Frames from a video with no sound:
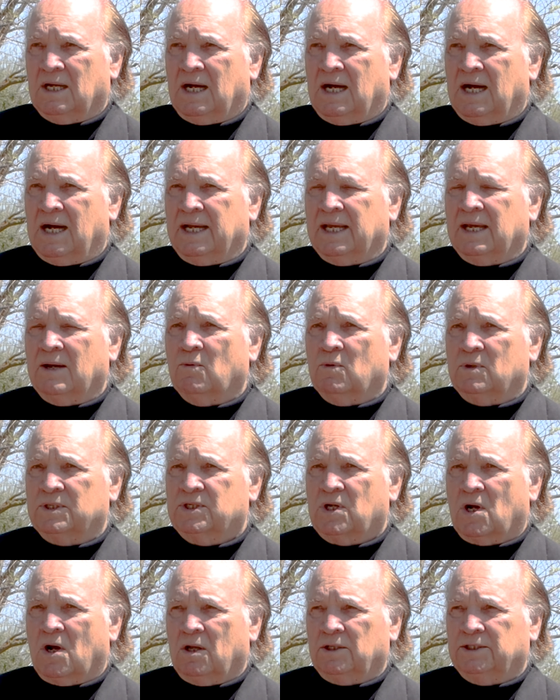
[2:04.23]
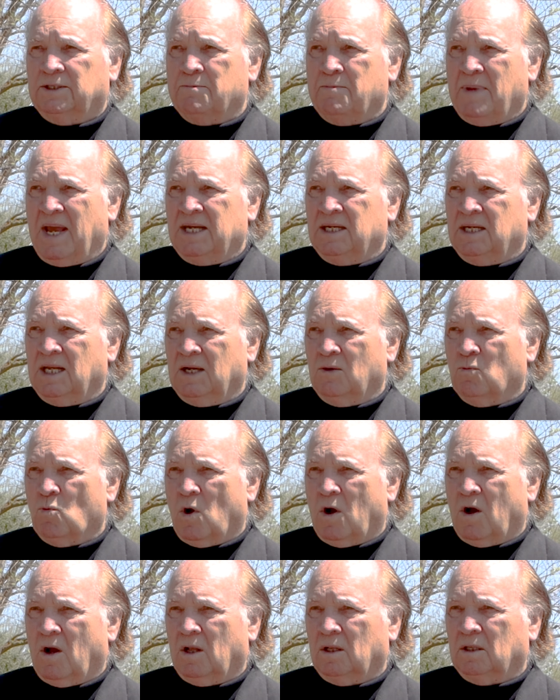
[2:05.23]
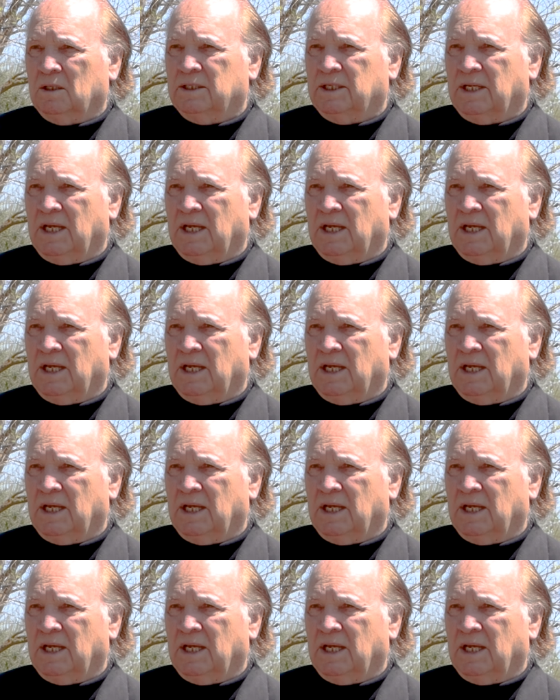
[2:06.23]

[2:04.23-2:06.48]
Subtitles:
It was called The Mending Wall.